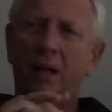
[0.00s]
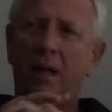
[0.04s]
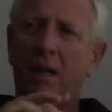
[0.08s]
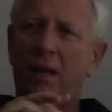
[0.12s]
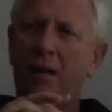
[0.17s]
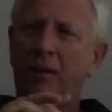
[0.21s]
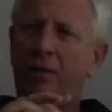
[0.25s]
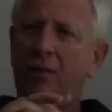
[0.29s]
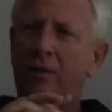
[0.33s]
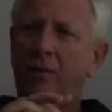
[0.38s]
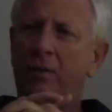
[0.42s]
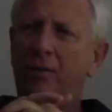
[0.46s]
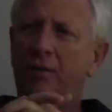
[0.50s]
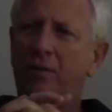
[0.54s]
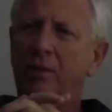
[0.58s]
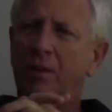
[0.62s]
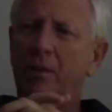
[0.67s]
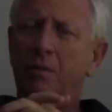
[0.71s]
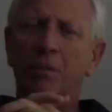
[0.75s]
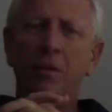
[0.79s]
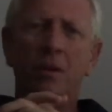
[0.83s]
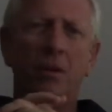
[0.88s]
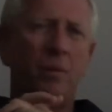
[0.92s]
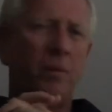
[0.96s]
I don't know,
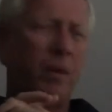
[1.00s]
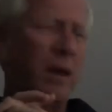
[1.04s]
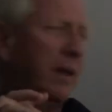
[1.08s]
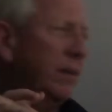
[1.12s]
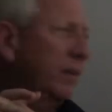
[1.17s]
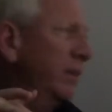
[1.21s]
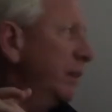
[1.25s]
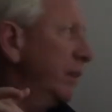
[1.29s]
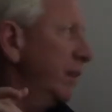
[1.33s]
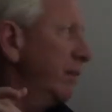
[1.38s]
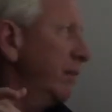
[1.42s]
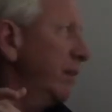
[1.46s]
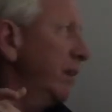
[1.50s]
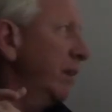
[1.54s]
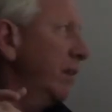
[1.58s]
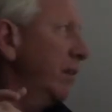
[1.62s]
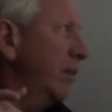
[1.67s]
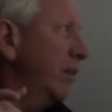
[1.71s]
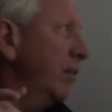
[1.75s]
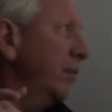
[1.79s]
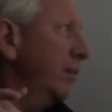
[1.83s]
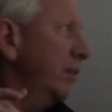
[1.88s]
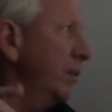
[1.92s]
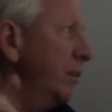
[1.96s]
somewhere around seven
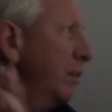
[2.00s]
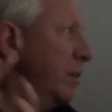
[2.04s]
hundred dollars.